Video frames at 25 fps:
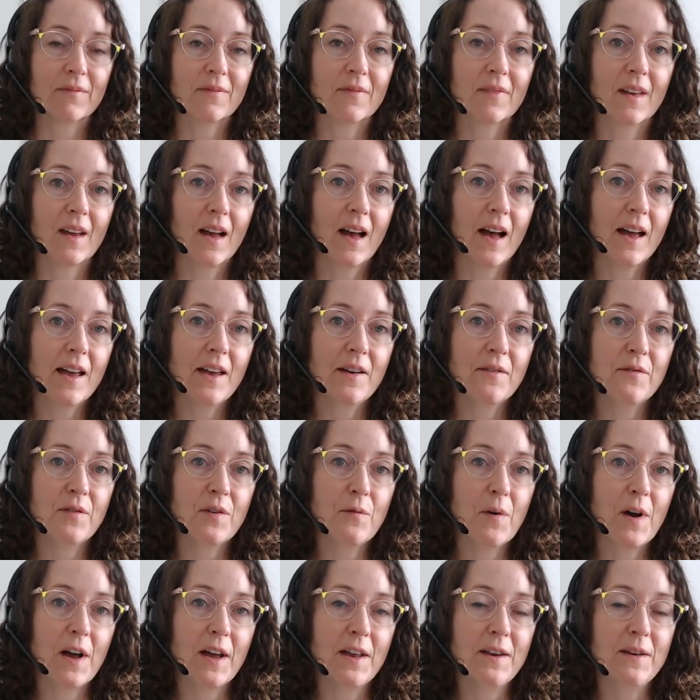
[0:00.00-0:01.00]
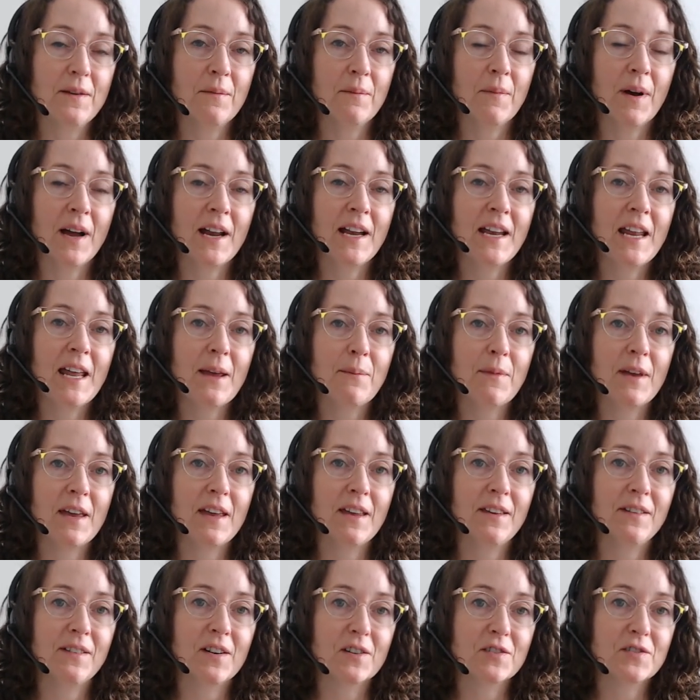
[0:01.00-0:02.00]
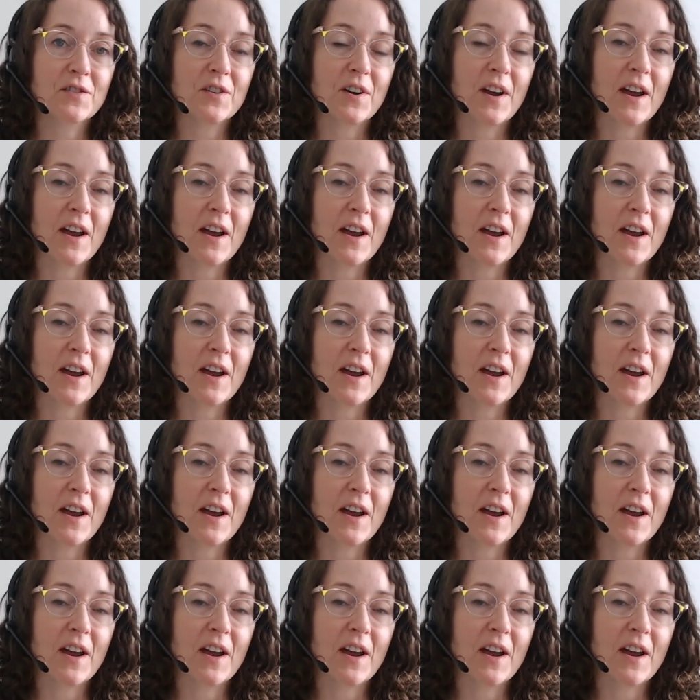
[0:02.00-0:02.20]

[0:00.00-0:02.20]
Hi everyone, my name is Dr.